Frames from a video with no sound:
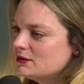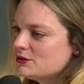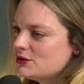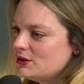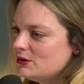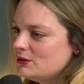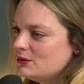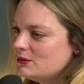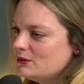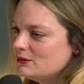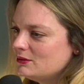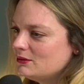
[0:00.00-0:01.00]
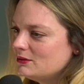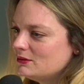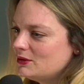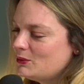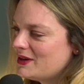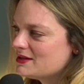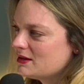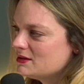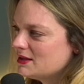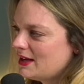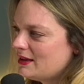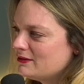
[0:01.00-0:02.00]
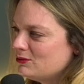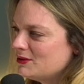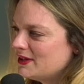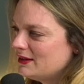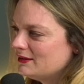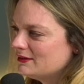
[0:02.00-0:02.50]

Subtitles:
to the west coast of California.